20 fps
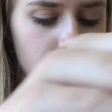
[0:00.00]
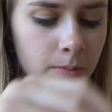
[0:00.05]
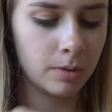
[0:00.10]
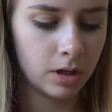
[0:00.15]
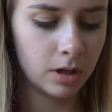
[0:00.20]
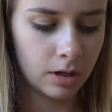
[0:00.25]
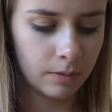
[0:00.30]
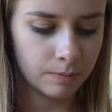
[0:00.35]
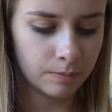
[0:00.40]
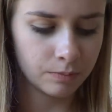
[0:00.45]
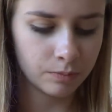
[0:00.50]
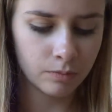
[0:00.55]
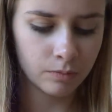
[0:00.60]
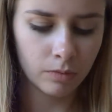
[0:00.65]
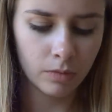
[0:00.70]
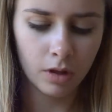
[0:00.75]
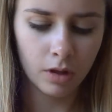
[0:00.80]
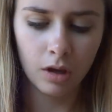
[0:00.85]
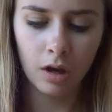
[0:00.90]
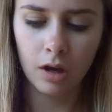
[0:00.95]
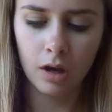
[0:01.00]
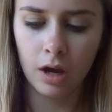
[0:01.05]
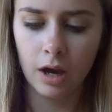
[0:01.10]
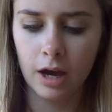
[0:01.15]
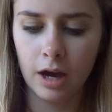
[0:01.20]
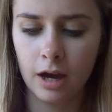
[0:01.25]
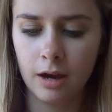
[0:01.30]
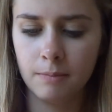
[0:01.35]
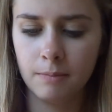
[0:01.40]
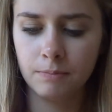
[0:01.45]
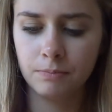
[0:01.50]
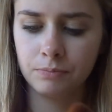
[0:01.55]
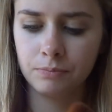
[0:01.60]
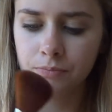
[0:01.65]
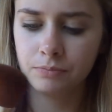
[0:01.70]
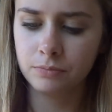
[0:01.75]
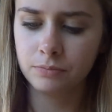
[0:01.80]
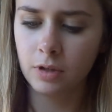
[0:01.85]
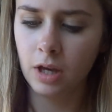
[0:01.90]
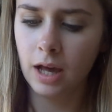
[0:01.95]
I put it?
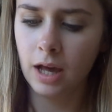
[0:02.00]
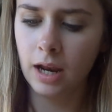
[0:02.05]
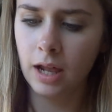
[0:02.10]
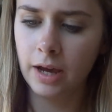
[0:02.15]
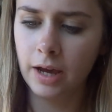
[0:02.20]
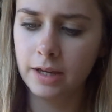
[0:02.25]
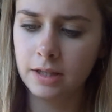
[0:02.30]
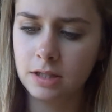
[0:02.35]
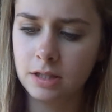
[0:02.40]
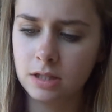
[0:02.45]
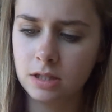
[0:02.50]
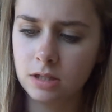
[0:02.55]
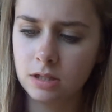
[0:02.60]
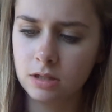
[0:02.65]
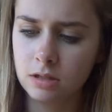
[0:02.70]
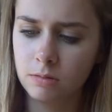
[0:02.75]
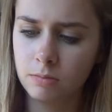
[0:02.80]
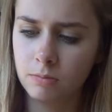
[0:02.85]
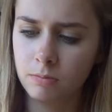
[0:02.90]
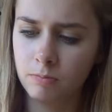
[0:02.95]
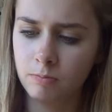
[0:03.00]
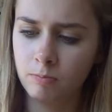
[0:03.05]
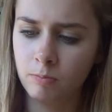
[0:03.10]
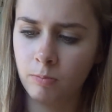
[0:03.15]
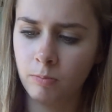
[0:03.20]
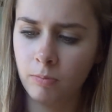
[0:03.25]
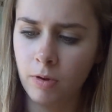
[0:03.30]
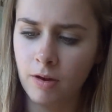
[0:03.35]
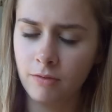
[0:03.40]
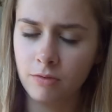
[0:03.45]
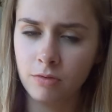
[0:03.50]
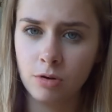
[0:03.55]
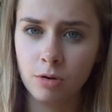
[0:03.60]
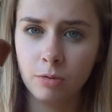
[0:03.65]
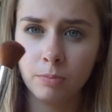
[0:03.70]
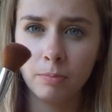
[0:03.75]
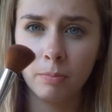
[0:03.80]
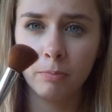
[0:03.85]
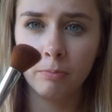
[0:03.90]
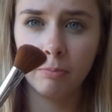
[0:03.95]
A light
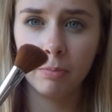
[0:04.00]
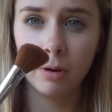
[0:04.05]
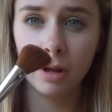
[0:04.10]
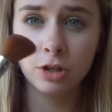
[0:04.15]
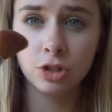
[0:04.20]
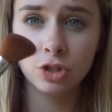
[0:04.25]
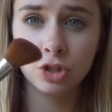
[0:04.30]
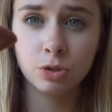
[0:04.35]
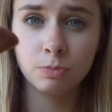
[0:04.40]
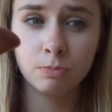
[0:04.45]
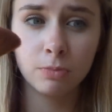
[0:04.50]
beveled blush